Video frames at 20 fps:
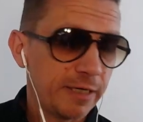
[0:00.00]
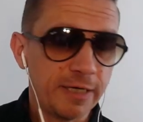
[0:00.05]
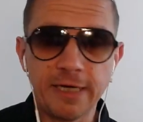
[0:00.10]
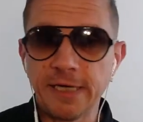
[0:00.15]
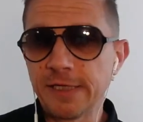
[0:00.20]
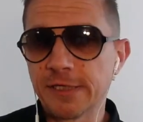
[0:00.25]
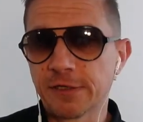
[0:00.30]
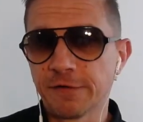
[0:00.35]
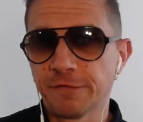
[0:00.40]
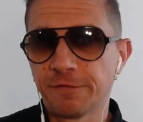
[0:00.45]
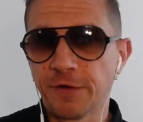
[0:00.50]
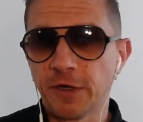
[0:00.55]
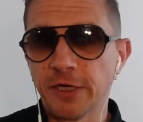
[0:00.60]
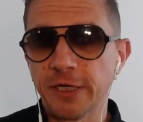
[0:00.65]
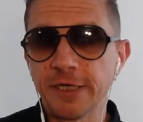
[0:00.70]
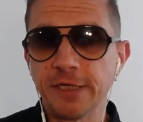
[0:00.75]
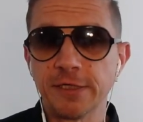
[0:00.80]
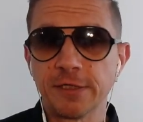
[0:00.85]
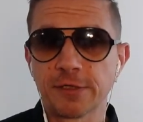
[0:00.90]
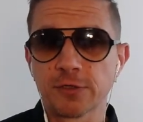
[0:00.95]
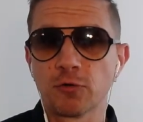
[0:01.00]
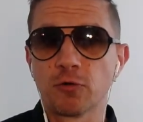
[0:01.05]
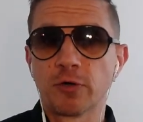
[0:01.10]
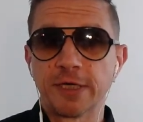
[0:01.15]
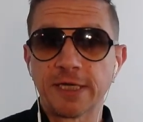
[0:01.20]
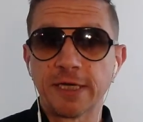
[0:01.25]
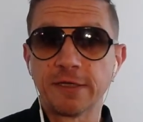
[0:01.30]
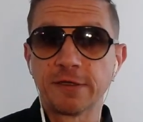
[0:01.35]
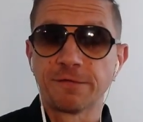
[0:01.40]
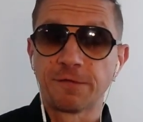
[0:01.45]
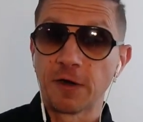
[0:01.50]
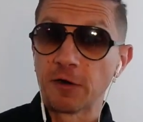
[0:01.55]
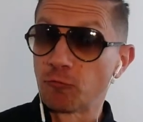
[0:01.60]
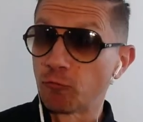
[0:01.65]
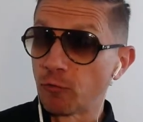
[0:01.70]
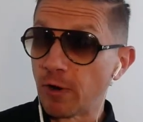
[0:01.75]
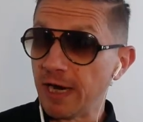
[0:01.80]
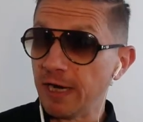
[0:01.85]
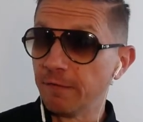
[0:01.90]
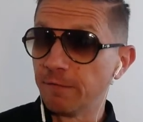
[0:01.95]
is to find or identify
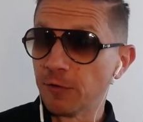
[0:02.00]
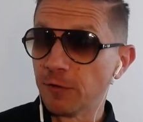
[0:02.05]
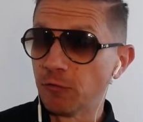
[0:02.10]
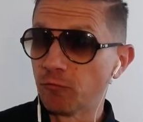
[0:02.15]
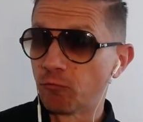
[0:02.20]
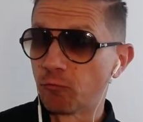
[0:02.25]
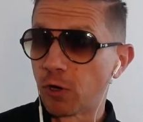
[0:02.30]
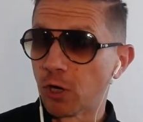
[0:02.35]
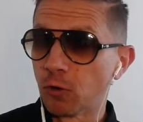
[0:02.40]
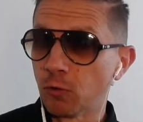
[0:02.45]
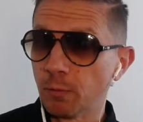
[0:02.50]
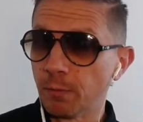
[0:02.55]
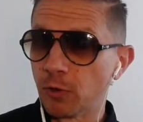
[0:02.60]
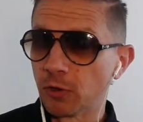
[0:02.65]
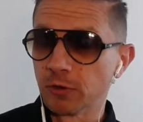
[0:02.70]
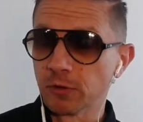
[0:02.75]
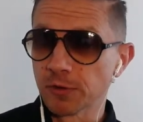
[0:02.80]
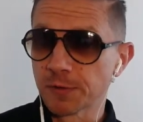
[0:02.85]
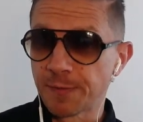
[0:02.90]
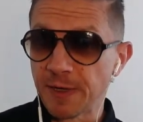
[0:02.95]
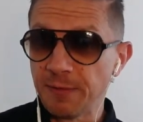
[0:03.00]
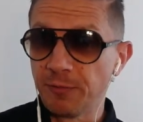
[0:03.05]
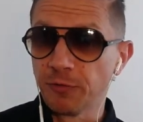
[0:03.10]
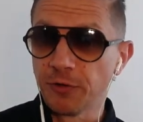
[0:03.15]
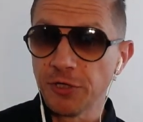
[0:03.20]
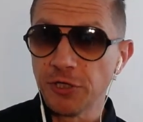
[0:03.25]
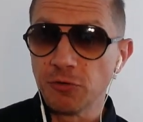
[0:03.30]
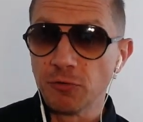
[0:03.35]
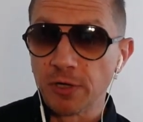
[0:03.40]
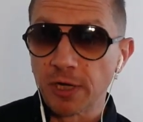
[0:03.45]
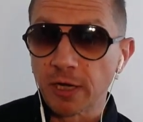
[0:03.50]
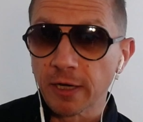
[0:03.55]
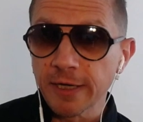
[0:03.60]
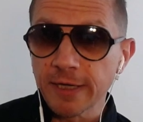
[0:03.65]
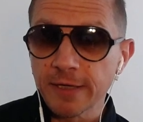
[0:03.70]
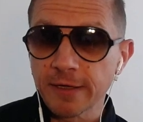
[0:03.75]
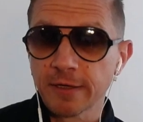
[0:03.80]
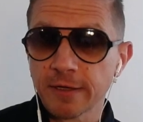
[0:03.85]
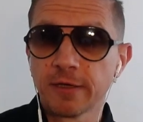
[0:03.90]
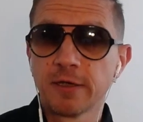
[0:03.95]
relevant role models, people that you
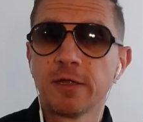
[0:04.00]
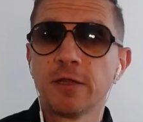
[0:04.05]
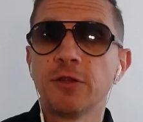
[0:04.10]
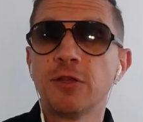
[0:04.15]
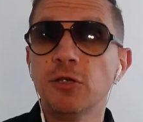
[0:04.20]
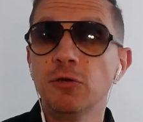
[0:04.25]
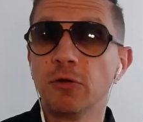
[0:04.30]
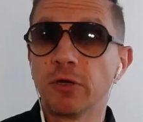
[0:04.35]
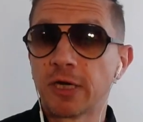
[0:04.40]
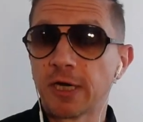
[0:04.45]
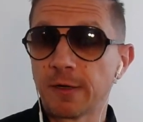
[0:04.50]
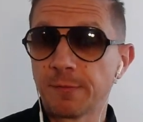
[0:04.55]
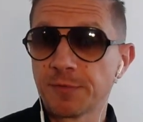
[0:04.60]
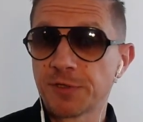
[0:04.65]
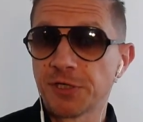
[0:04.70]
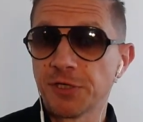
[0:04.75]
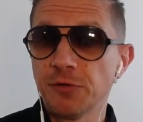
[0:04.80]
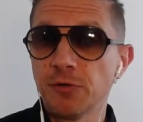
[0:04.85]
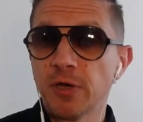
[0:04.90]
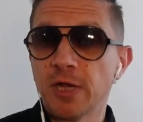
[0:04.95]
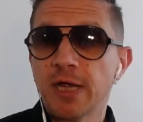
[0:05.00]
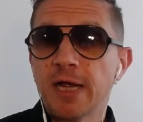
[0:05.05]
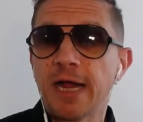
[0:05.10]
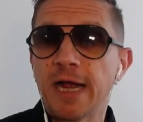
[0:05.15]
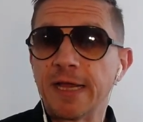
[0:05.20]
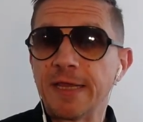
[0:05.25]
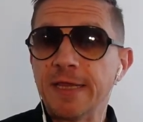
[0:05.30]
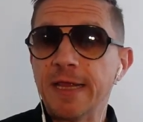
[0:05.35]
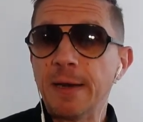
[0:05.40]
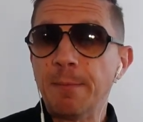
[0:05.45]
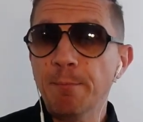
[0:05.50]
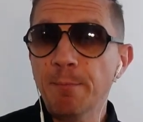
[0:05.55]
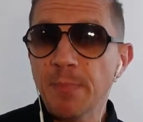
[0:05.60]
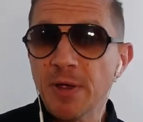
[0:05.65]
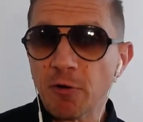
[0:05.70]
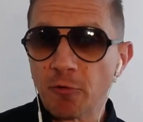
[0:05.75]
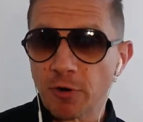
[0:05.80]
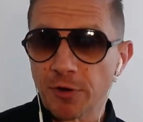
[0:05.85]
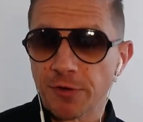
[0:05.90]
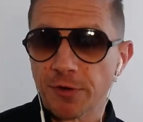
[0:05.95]
like, that you look up to, and then
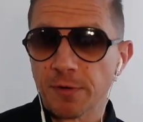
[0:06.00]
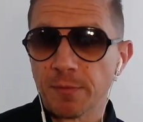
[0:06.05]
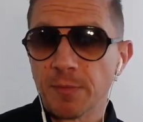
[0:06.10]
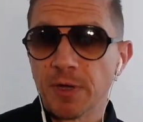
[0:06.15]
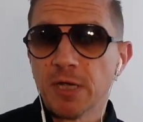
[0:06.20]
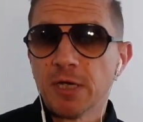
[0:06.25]
mirror them.